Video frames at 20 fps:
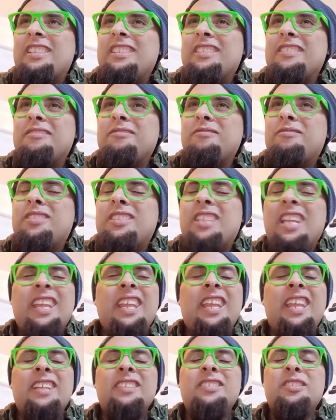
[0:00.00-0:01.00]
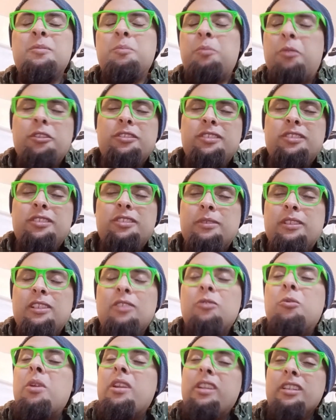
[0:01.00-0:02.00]
tickets possible
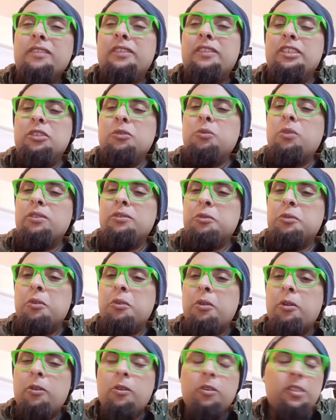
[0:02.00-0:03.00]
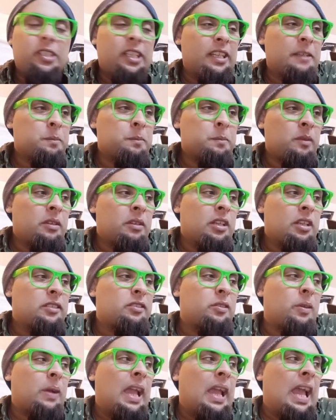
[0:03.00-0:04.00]
wherever you want to go, okay? So I
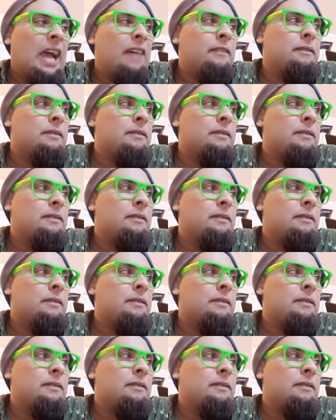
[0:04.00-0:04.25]
have like